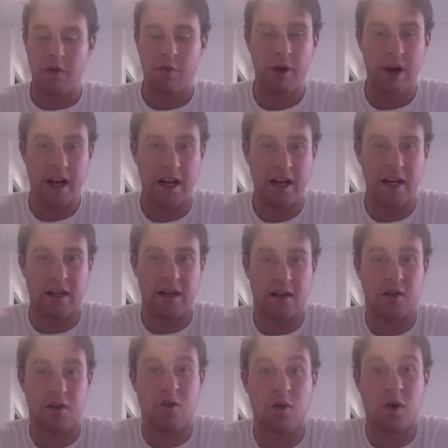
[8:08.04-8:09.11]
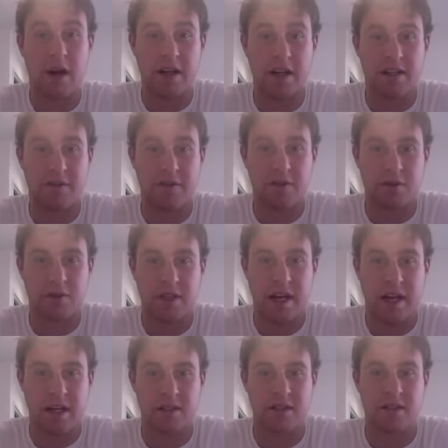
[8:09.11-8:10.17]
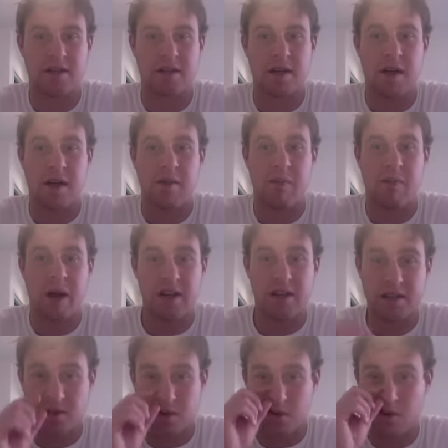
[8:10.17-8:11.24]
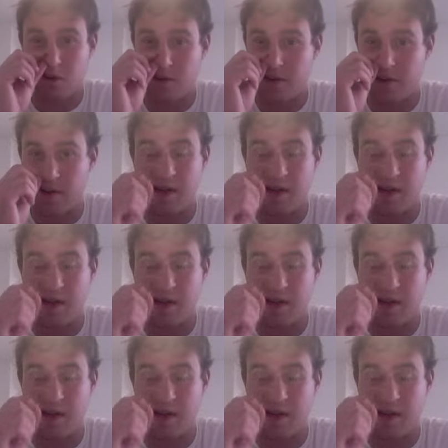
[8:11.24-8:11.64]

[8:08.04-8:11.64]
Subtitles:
reading quite a difficult text based on